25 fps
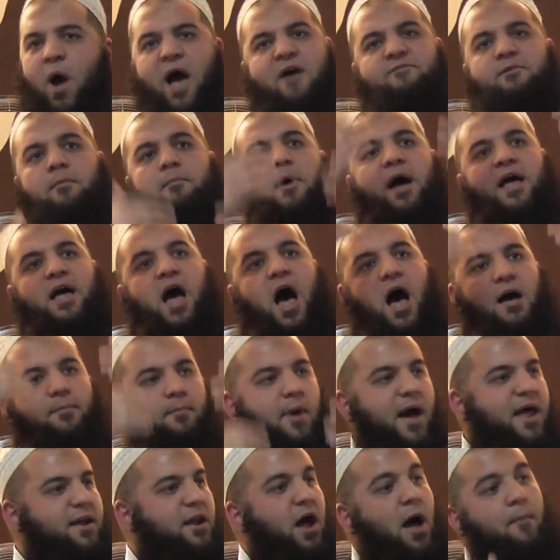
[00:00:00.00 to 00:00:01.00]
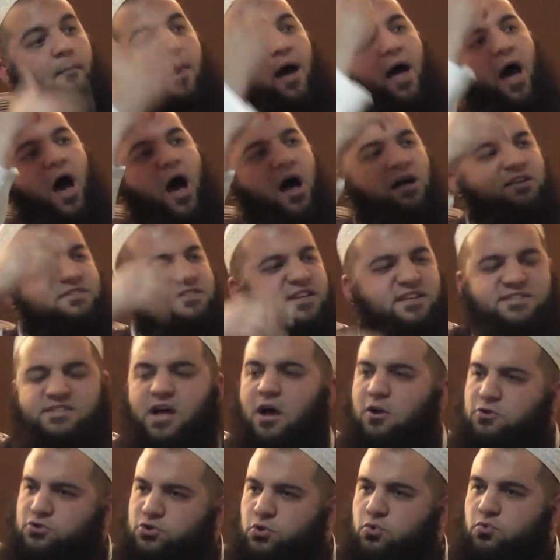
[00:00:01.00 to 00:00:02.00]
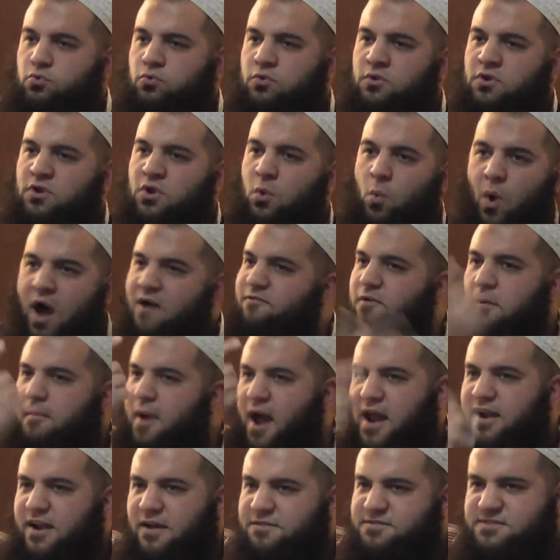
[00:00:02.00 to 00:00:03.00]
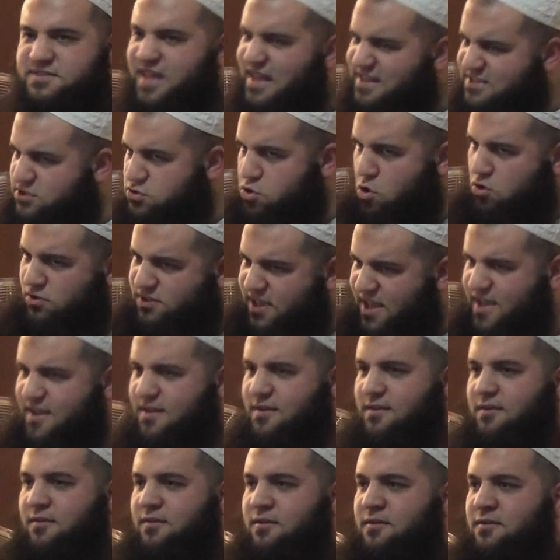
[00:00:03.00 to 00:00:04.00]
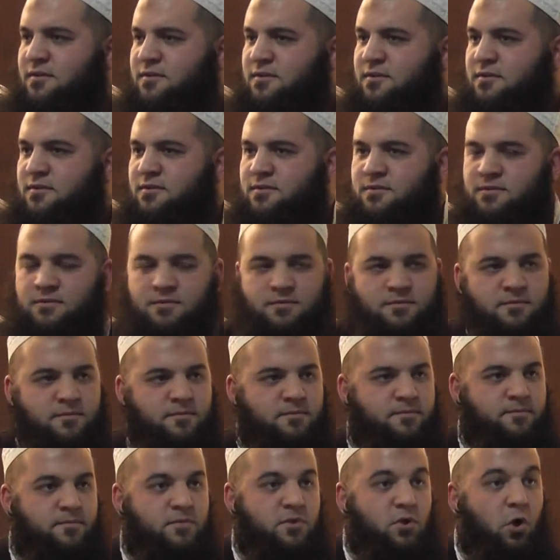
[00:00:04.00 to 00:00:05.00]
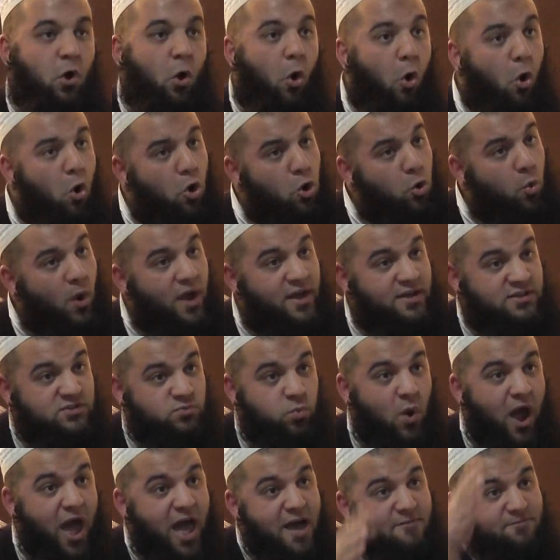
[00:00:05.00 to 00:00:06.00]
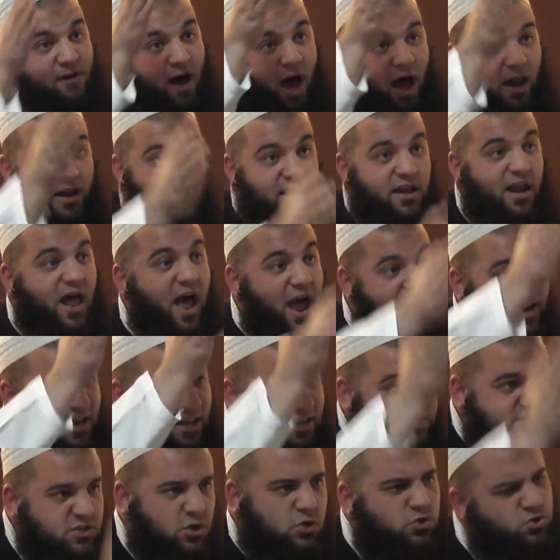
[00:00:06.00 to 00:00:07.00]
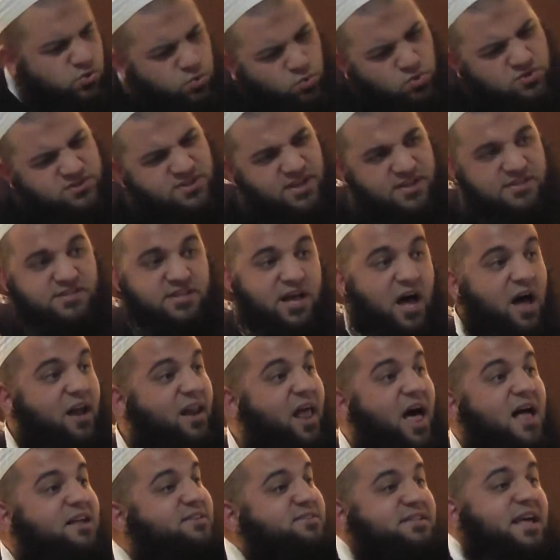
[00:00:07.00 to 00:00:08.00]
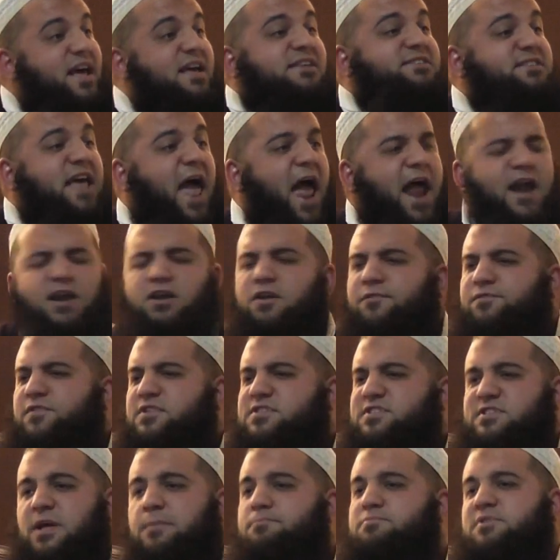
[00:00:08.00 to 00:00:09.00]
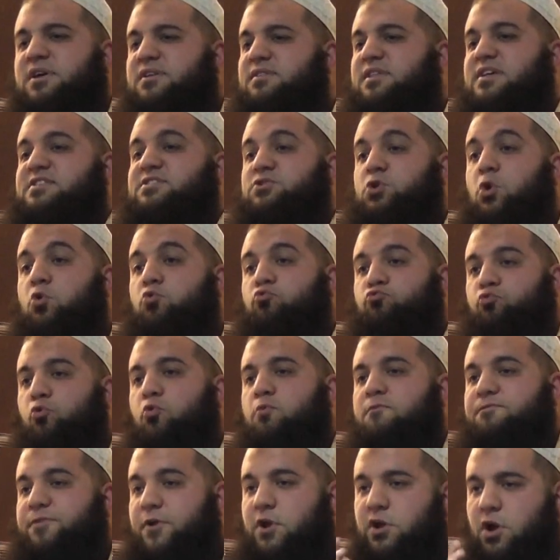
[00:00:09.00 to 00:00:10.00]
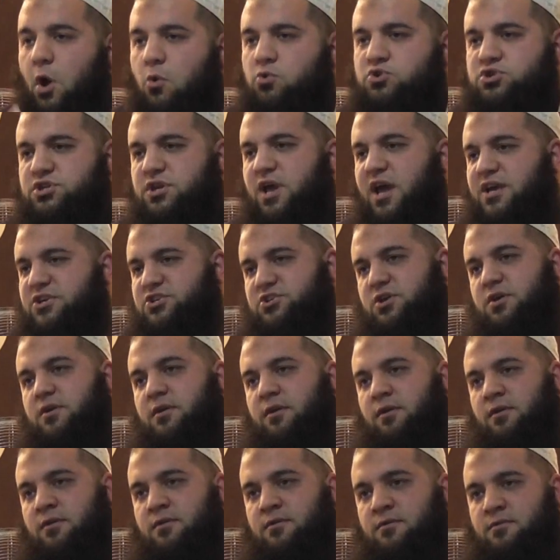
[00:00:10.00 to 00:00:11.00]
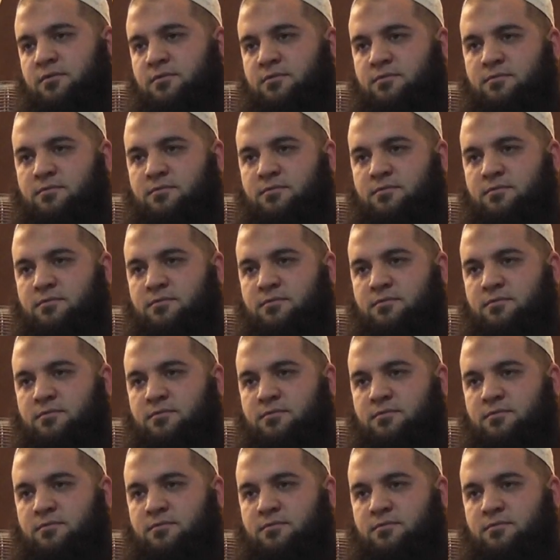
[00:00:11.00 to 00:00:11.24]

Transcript: Whatever my, my, my heart says I'll do. Whatever my nafs, that's not deen. Always, whatever Allah and His Rasul says, khalas, that is the end of the subject. There's no room for negotiation.